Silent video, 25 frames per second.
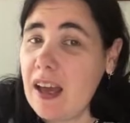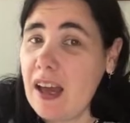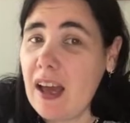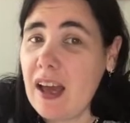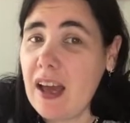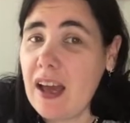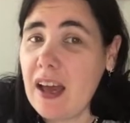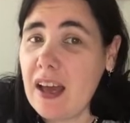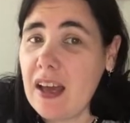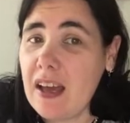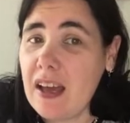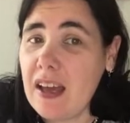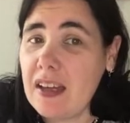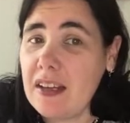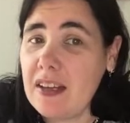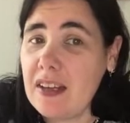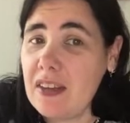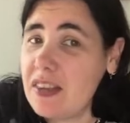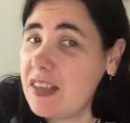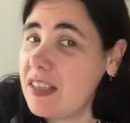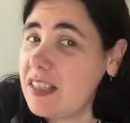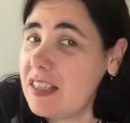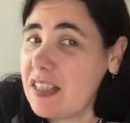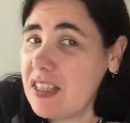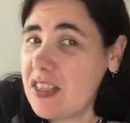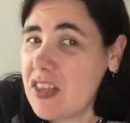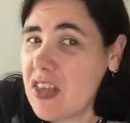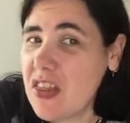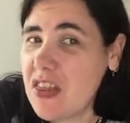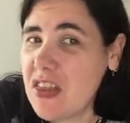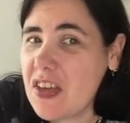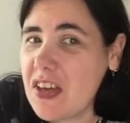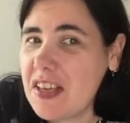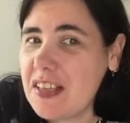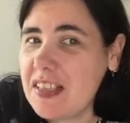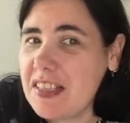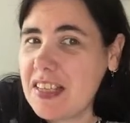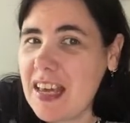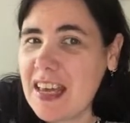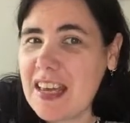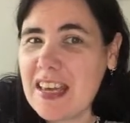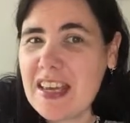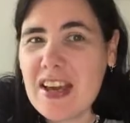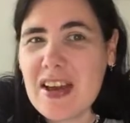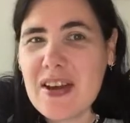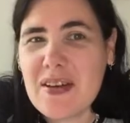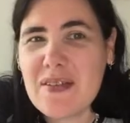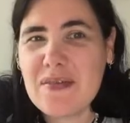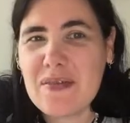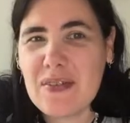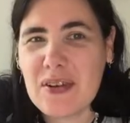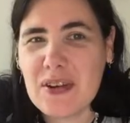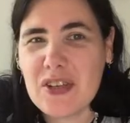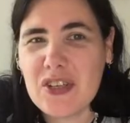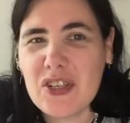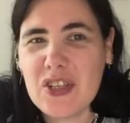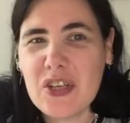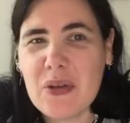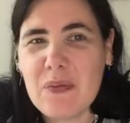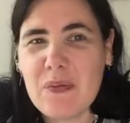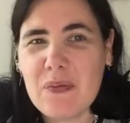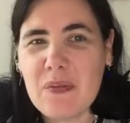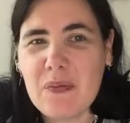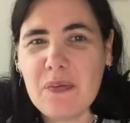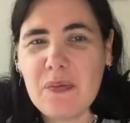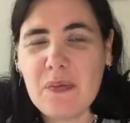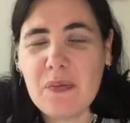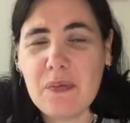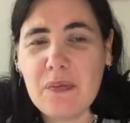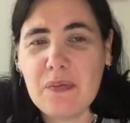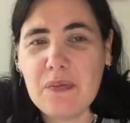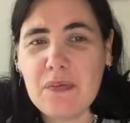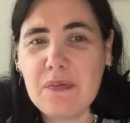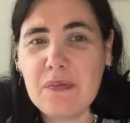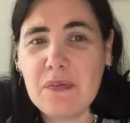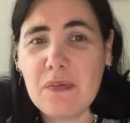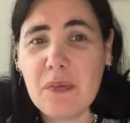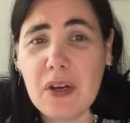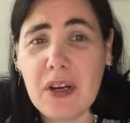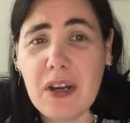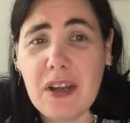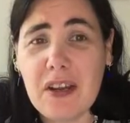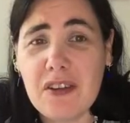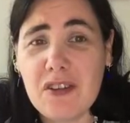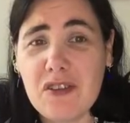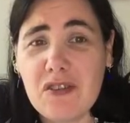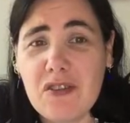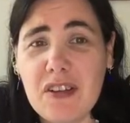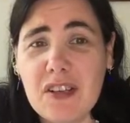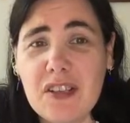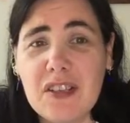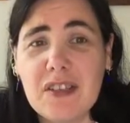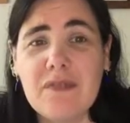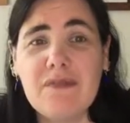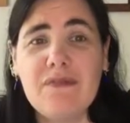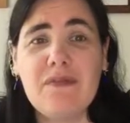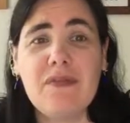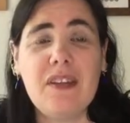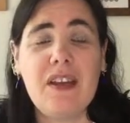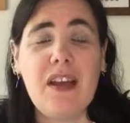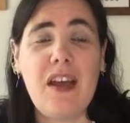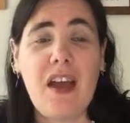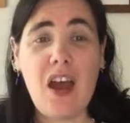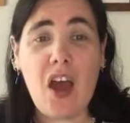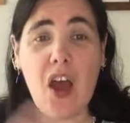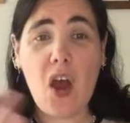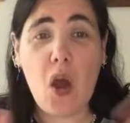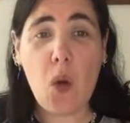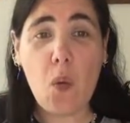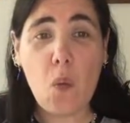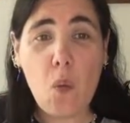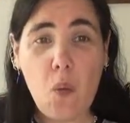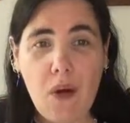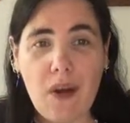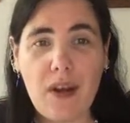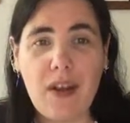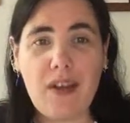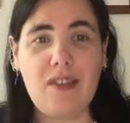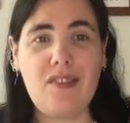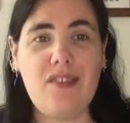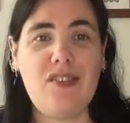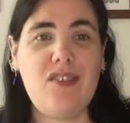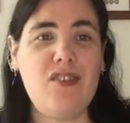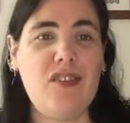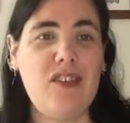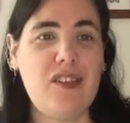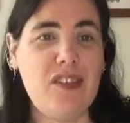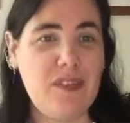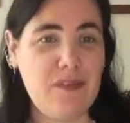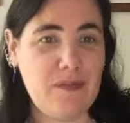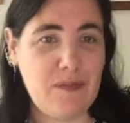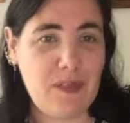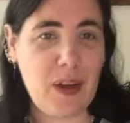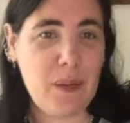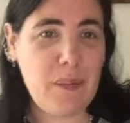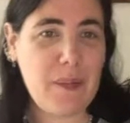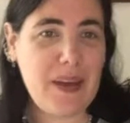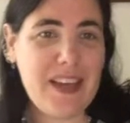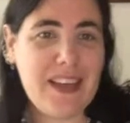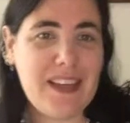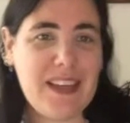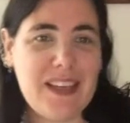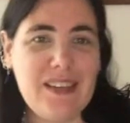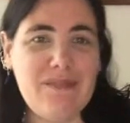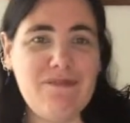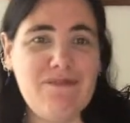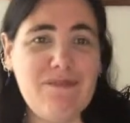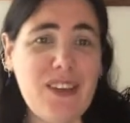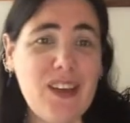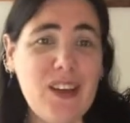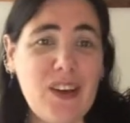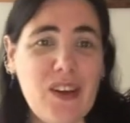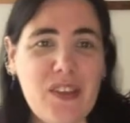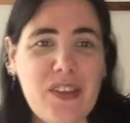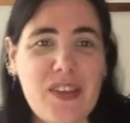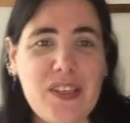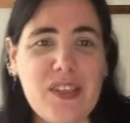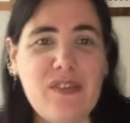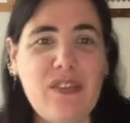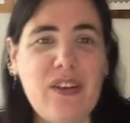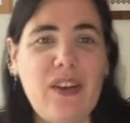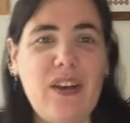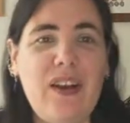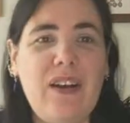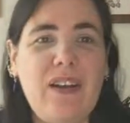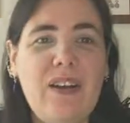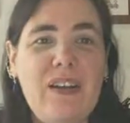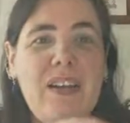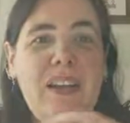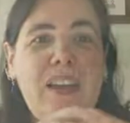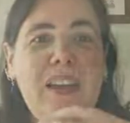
and this is the third take at Flosstube 100. 100. I made it. I got this far.